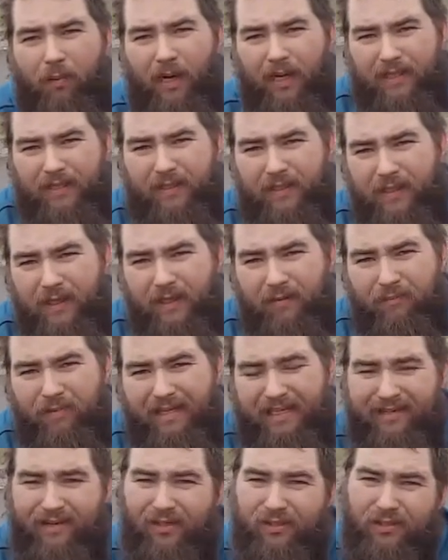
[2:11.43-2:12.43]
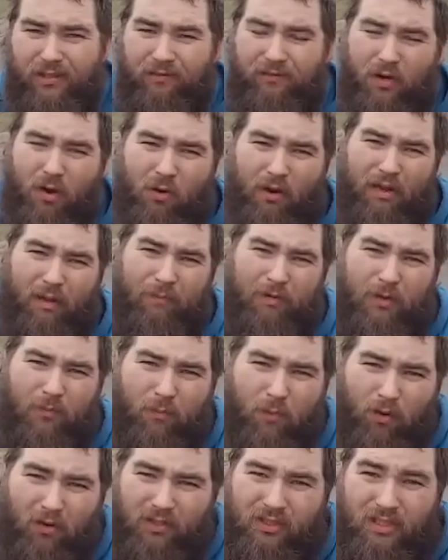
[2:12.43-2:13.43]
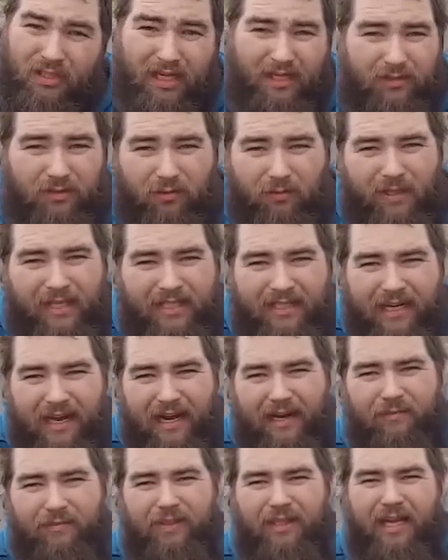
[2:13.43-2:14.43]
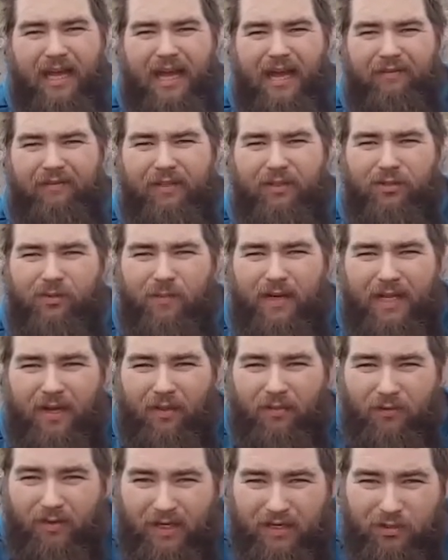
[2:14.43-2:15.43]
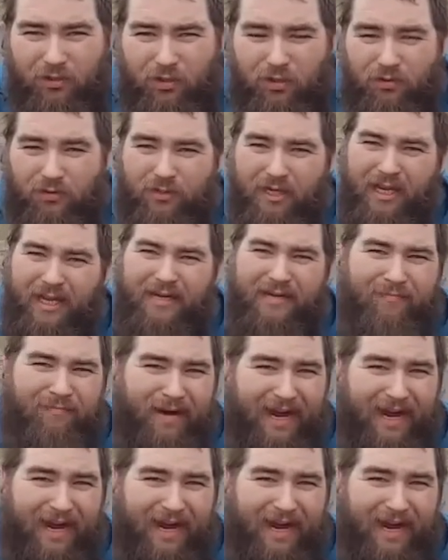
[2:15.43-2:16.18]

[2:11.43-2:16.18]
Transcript: but because of going up into board slides so many times and having so many other issues,